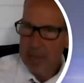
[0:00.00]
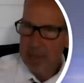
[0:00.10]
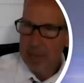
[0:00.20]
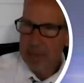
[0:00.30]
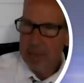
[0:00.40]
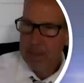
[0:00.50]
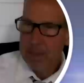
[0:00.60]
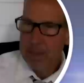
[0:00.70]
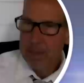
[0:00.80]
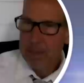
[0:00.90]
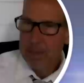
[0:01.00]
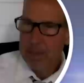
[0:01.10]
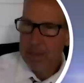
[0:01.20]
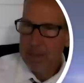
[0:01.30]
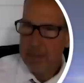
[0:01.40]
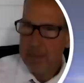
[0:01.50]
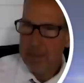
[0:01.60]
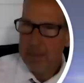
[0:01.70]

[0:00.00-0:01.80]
Nobody speaks.